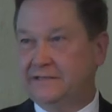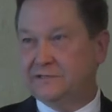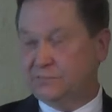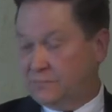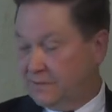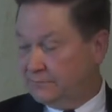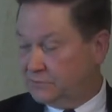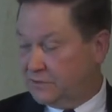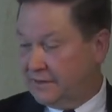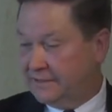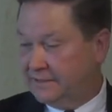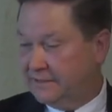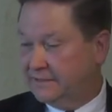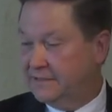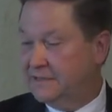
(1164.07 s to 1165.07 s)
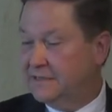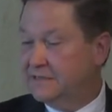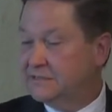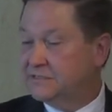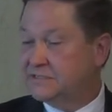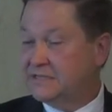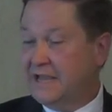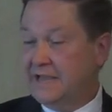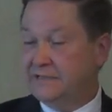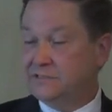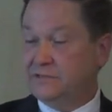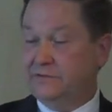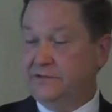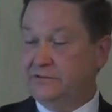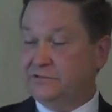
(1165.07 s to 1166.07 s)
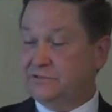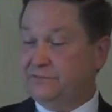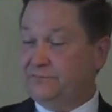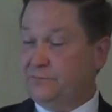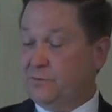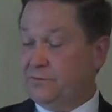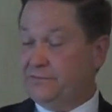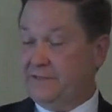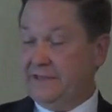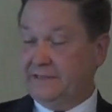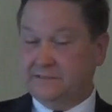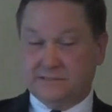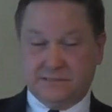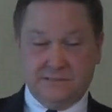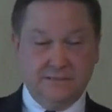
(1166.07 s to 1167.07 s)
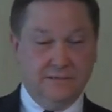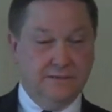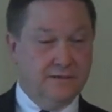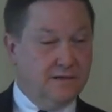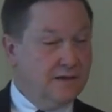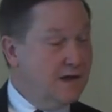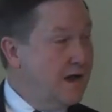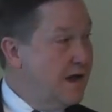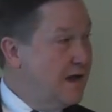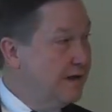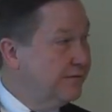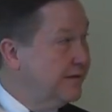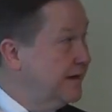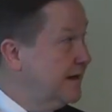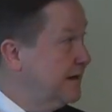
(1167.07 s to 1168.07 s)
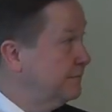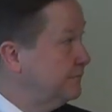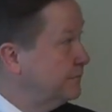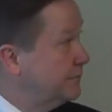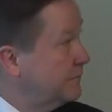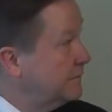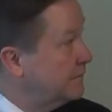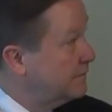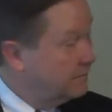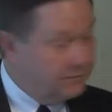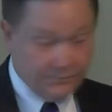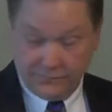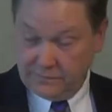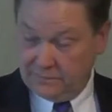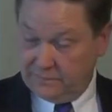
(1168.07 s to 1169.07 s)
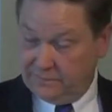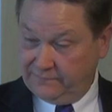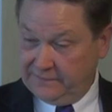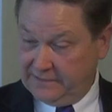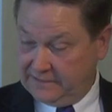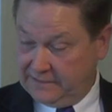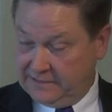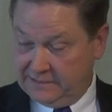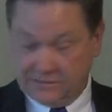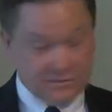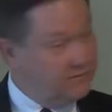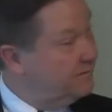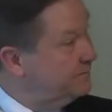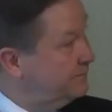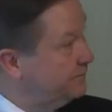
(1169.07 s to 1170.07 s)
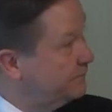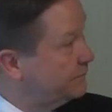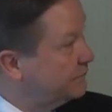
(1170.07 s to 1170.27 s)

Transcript: That's what I'm trying to say. So here's the four things that if I can get to them.